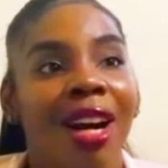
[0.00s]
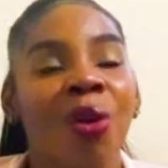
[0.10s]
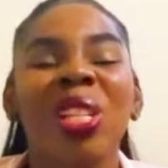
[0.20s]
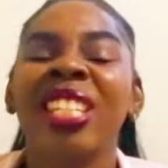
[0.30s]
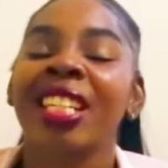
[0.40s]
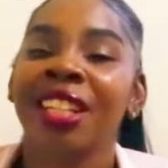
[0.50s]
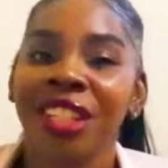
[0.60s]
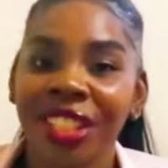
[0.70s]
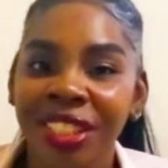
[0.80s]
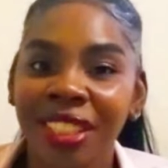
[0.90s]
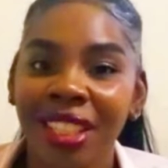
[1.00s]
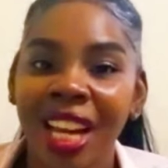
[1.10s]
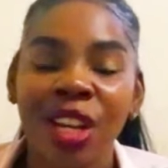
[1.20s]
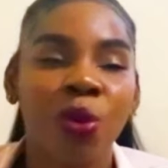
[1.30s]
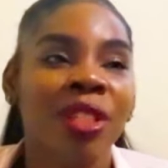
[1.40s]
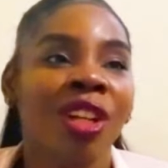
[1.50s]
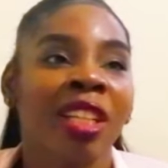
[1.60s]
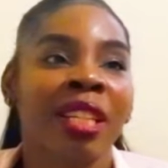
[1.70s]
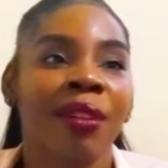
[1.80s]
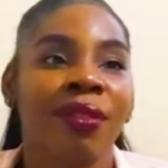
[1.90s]
I was scared, and I was
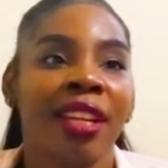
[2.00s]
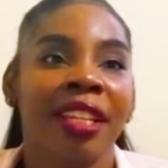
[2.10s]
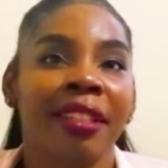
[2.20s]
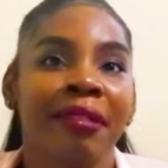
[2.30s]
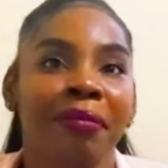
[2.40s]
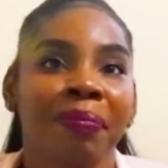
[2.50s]
not given